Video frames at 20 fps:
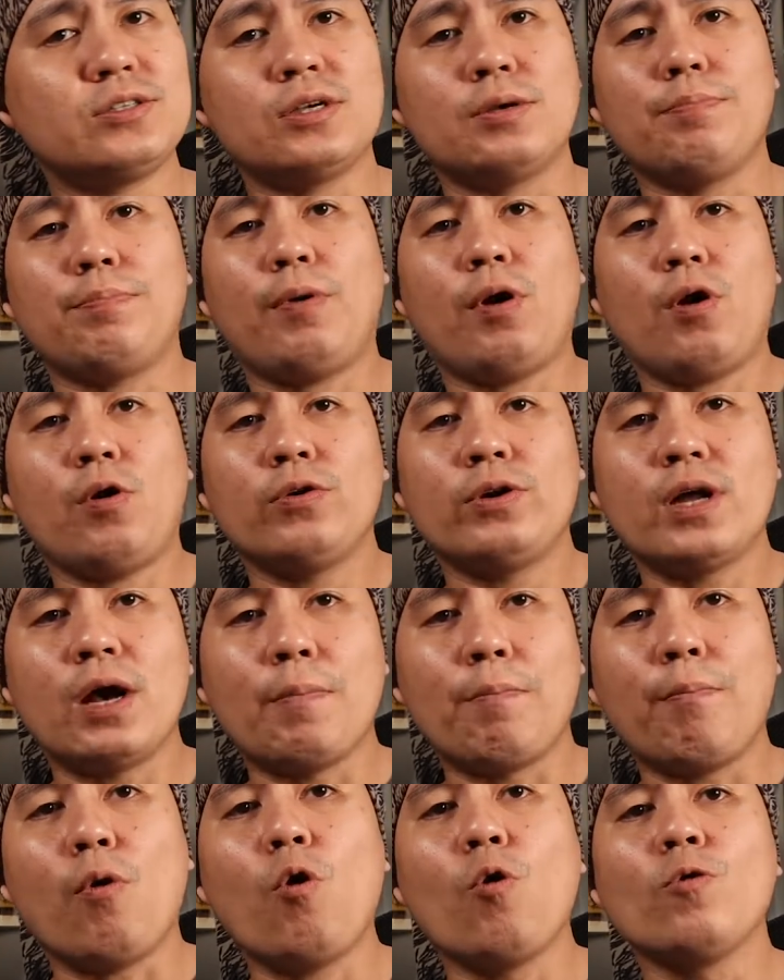upon a
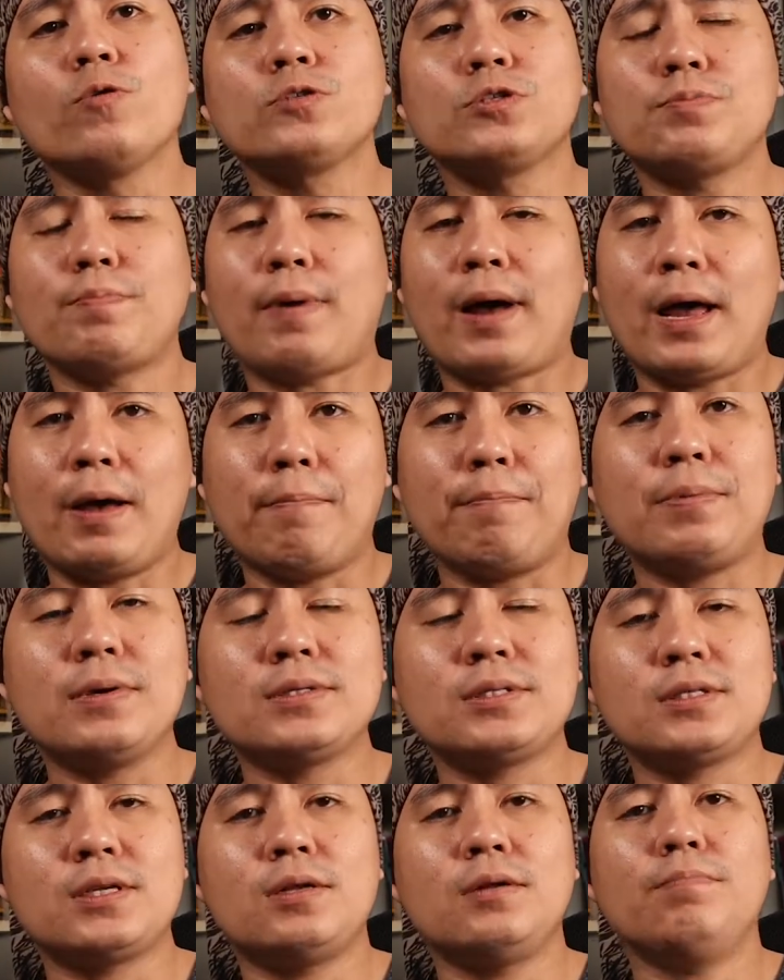post by a
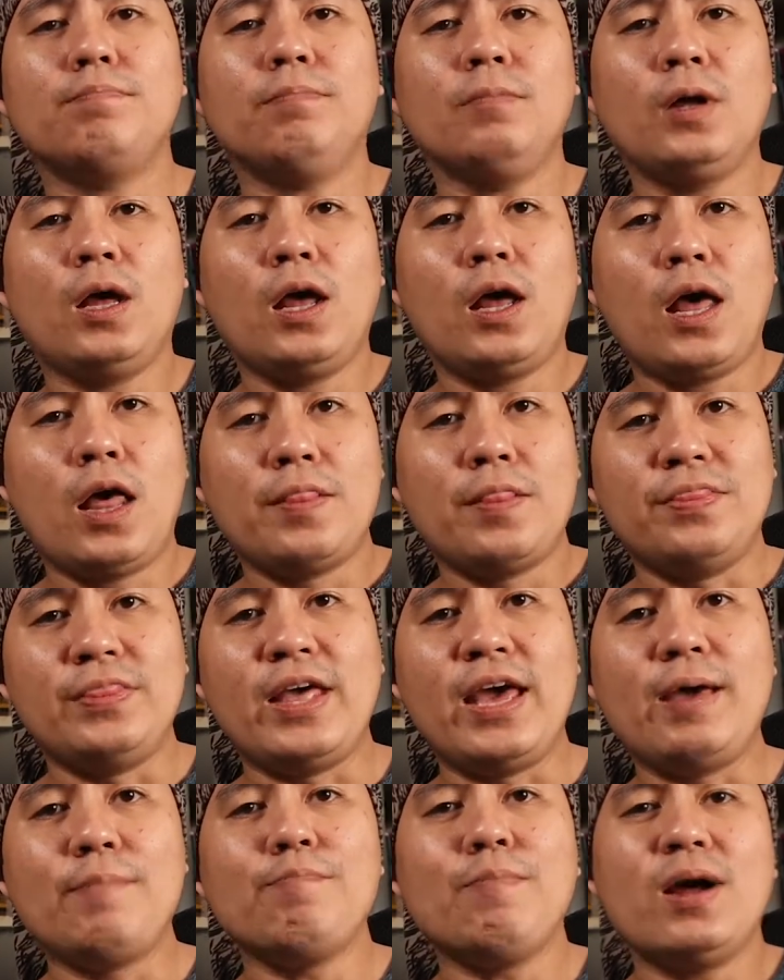person
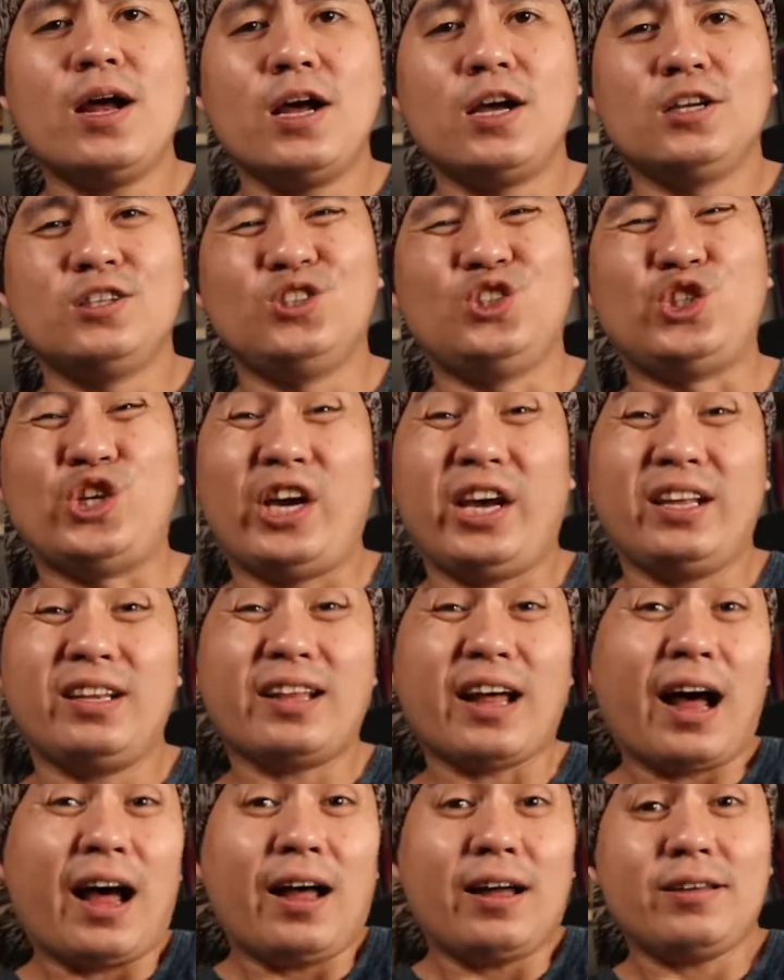named
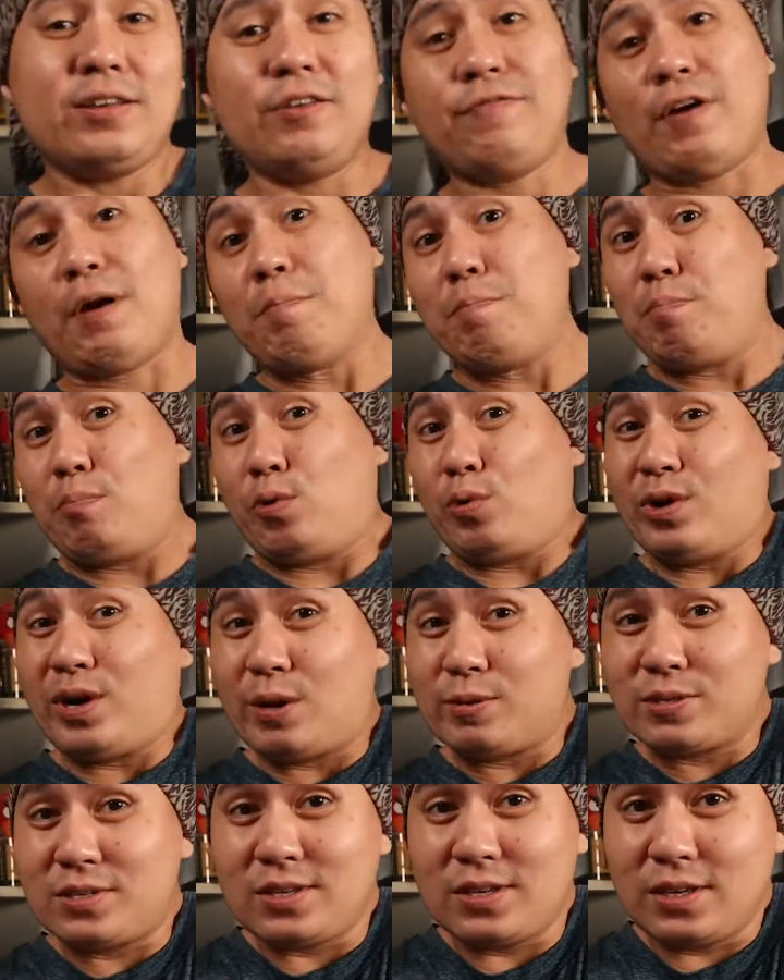JzReefz, if I'm
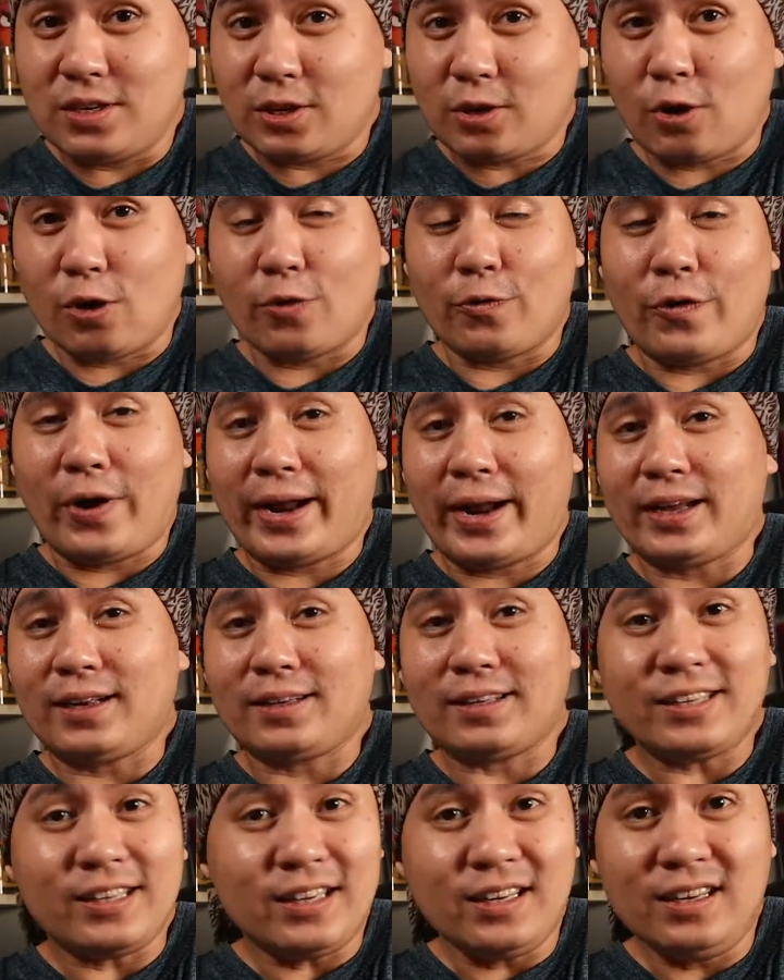pronouncing it
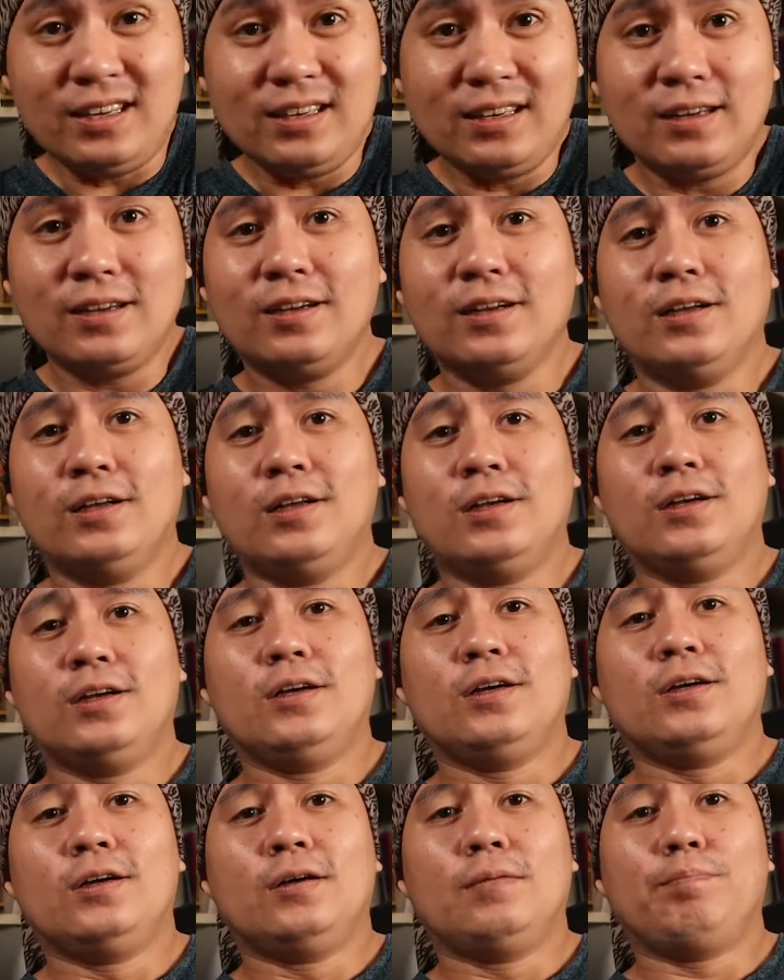correctly.
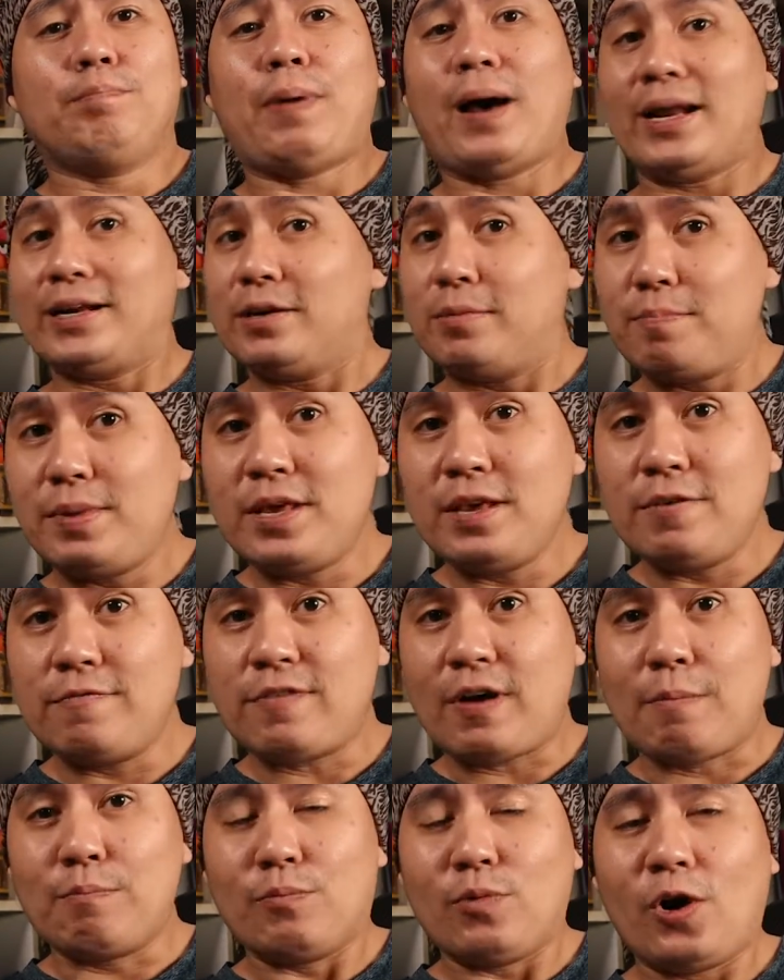Pardon me
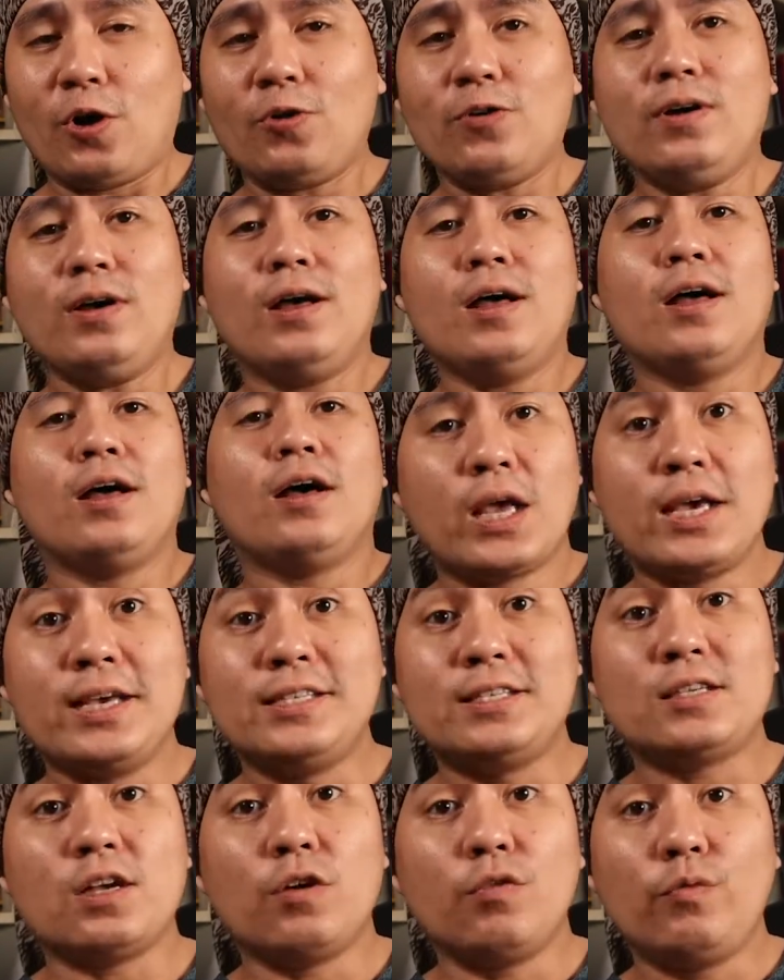if I'm wrong.
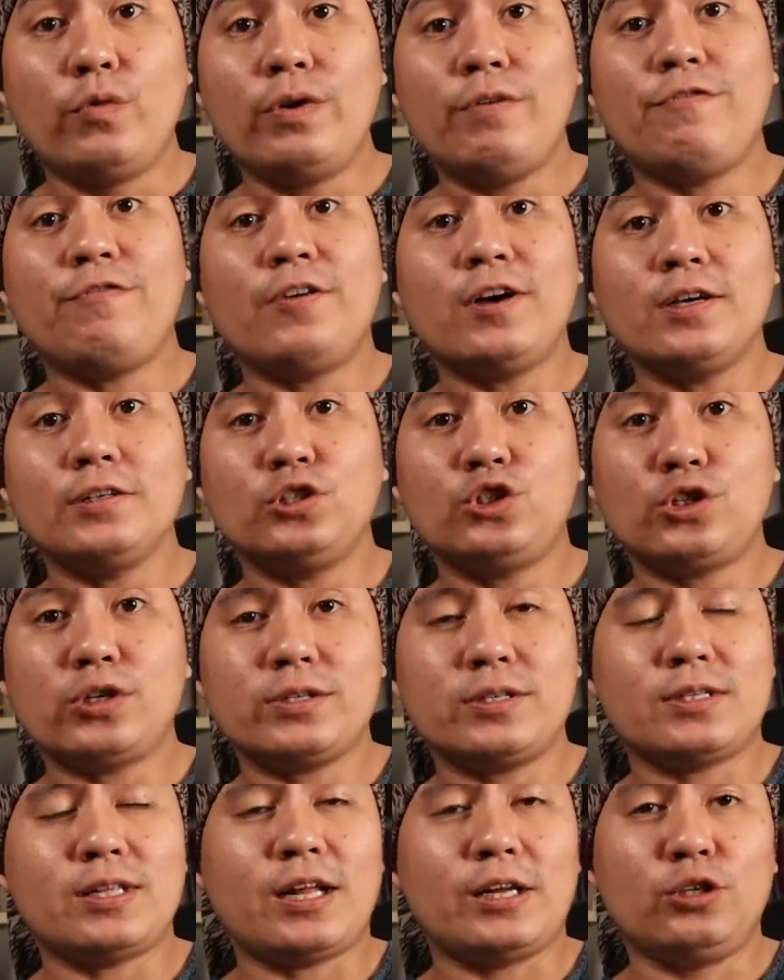He's a reefer
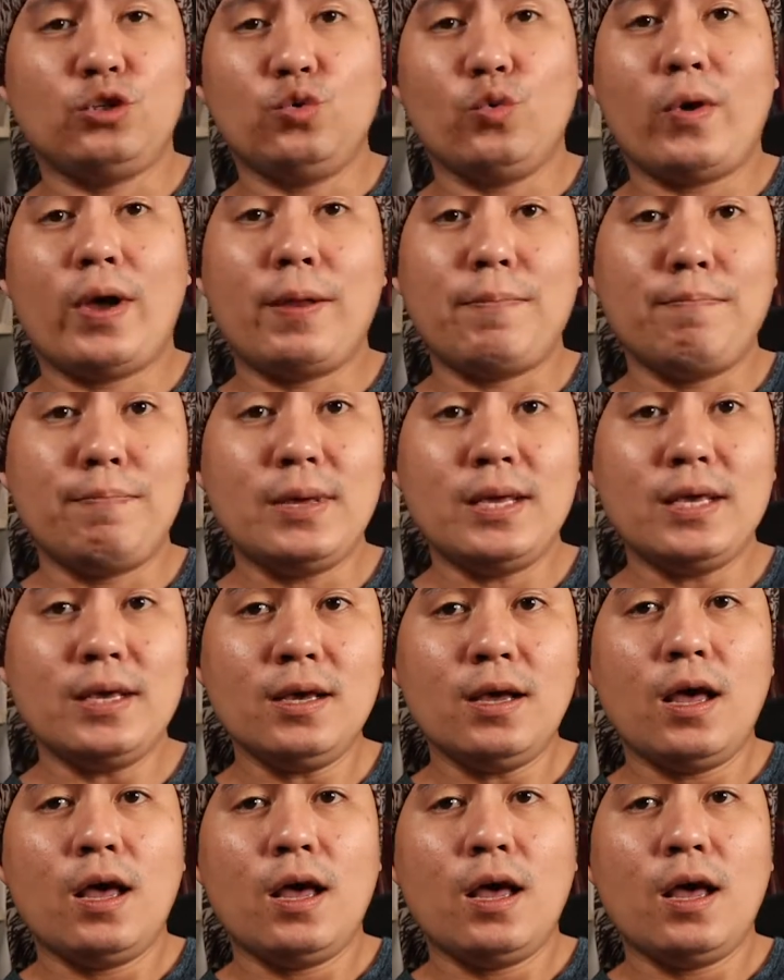just like you and me,